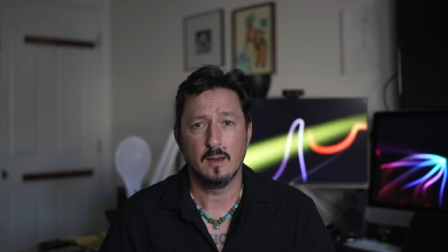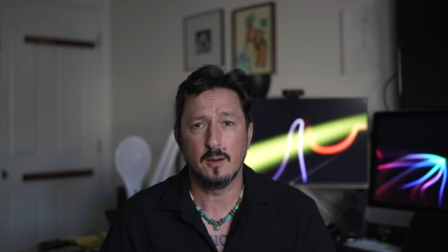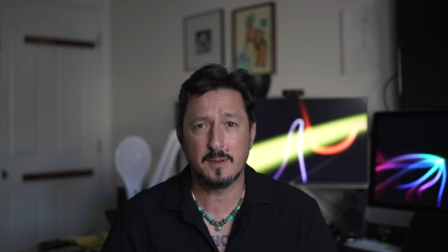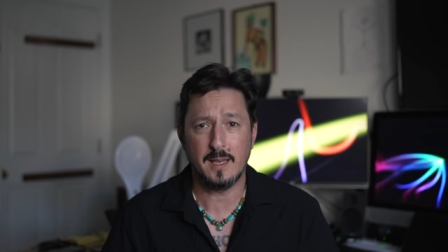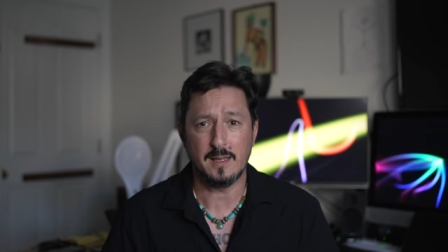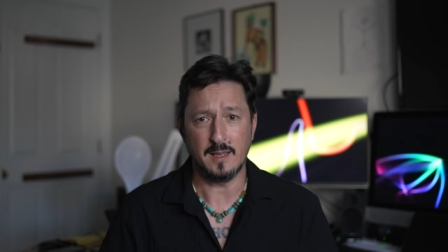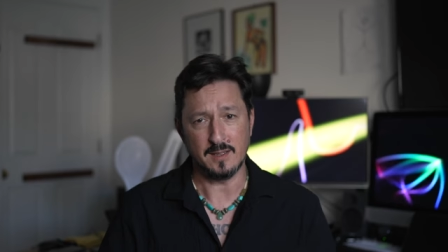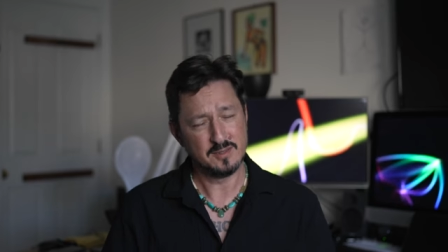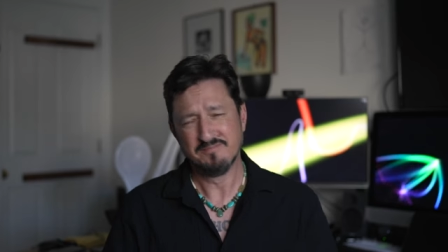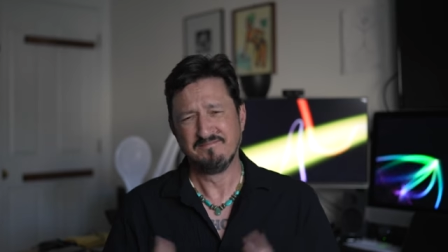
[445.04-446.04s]
Okay,
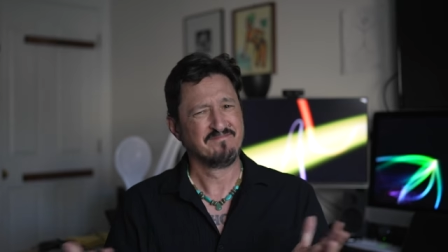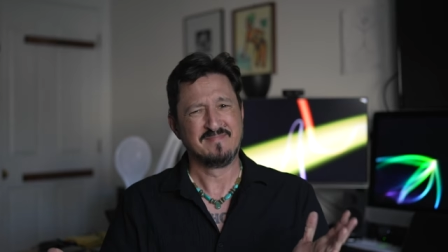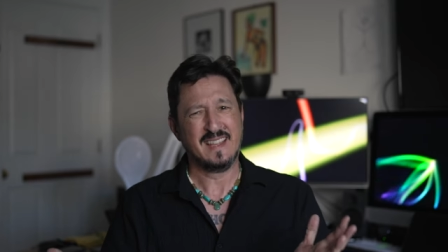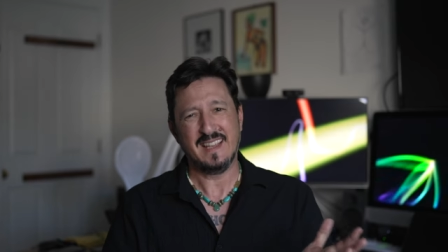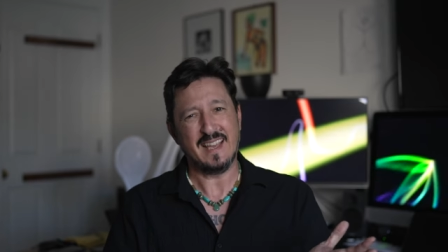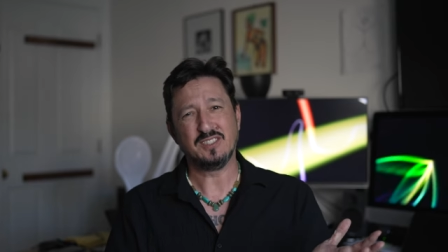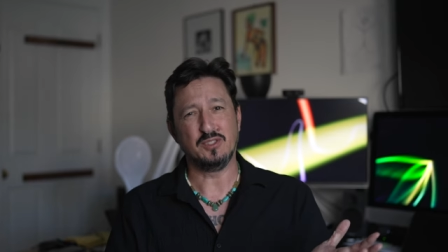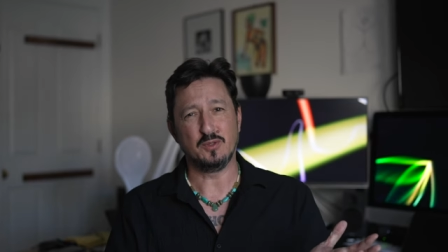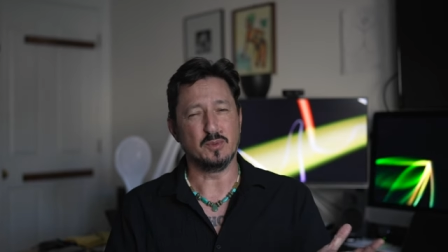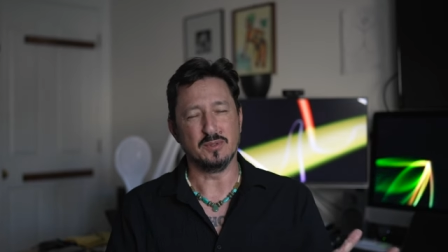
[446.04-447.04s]
kids. As
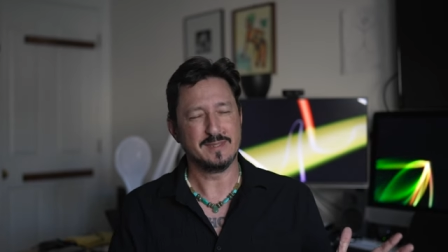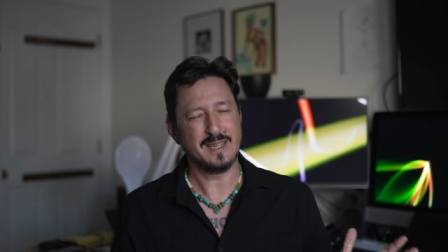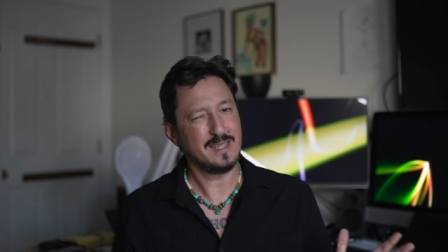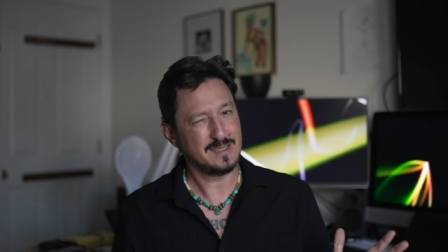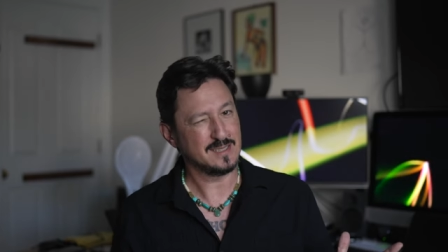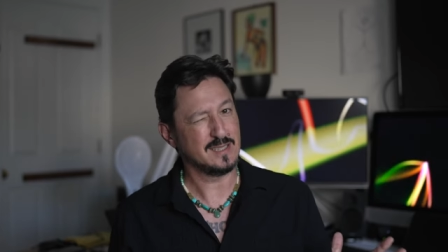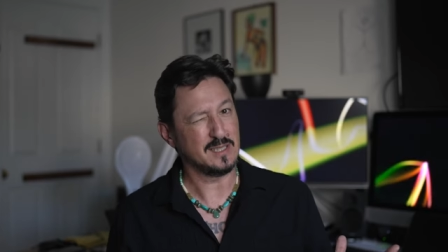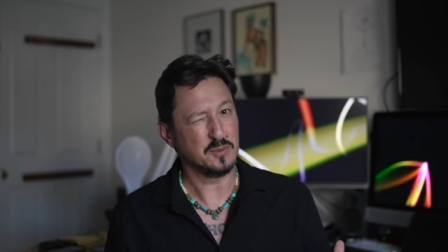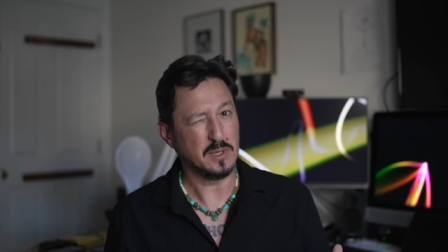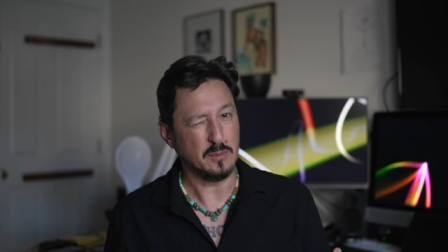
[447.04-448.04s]
usual, today just
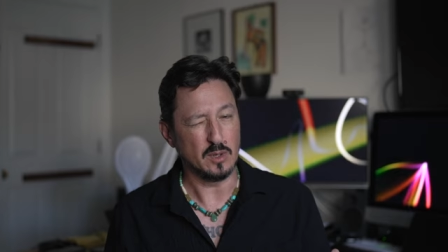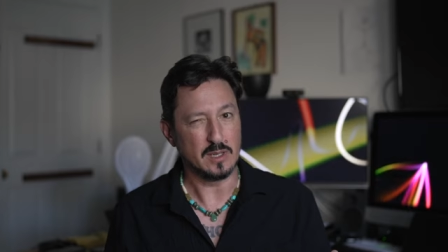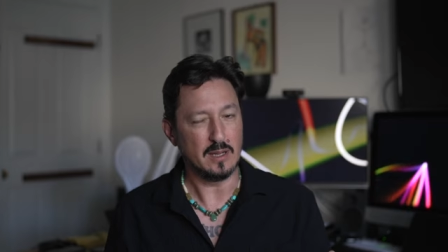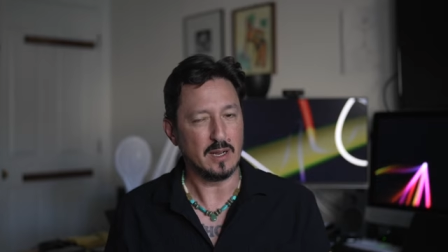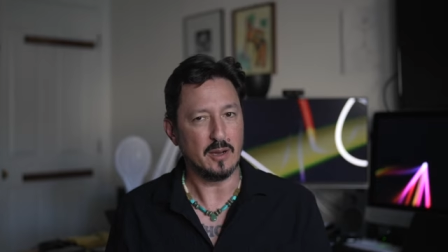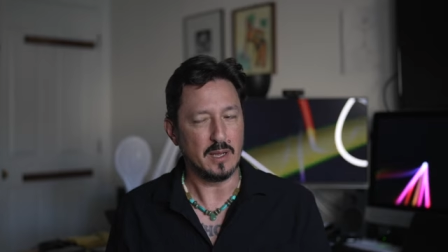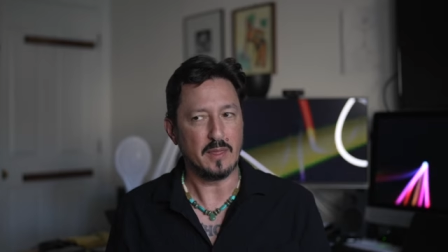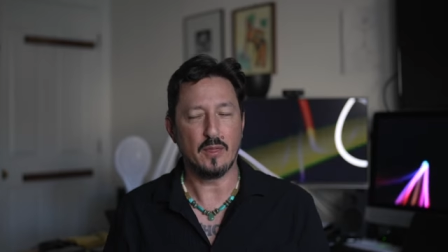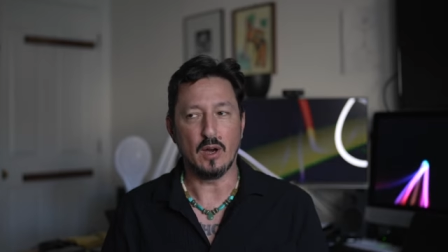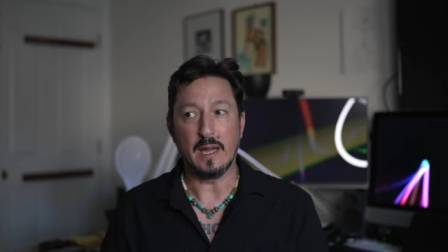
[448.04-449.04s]
didn't quite work out how I
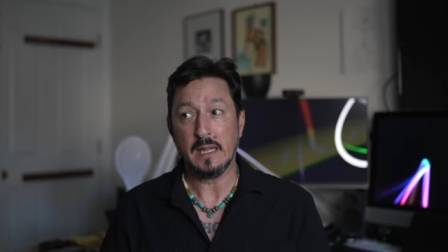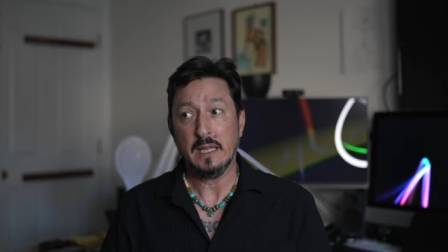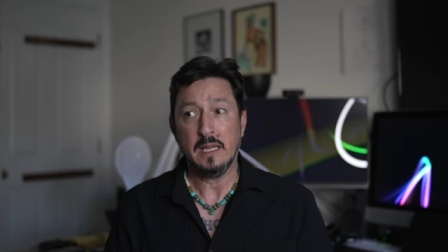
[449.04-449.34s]
thought.